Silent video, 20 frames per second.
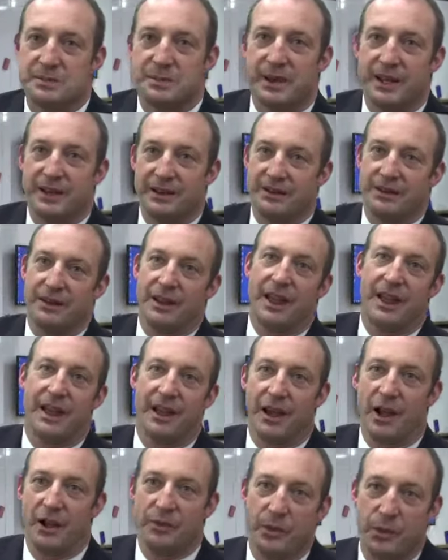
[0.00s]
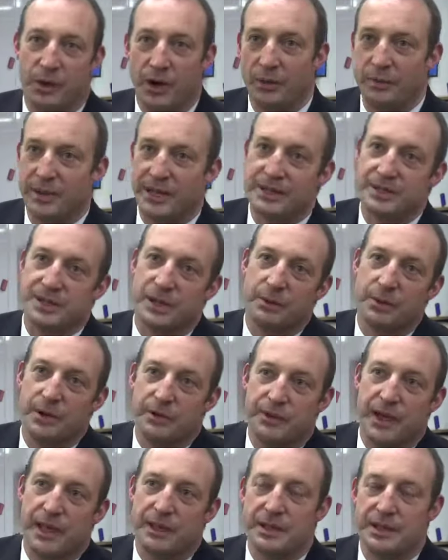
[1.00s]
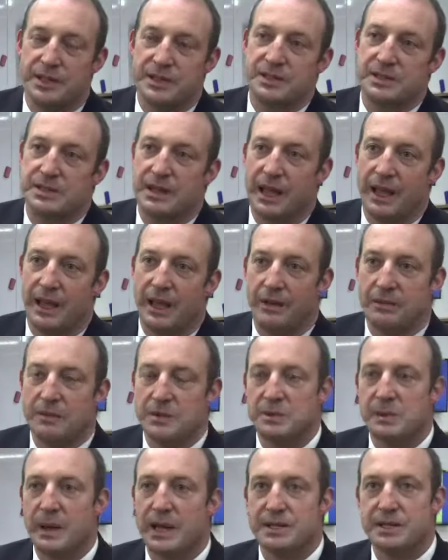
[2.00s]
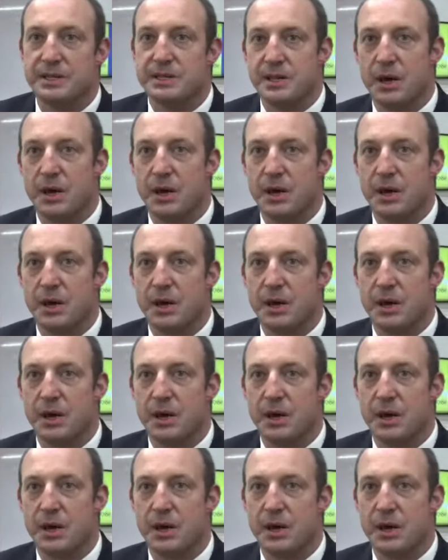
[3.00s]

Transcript: been overwhelming. So we've had these spaces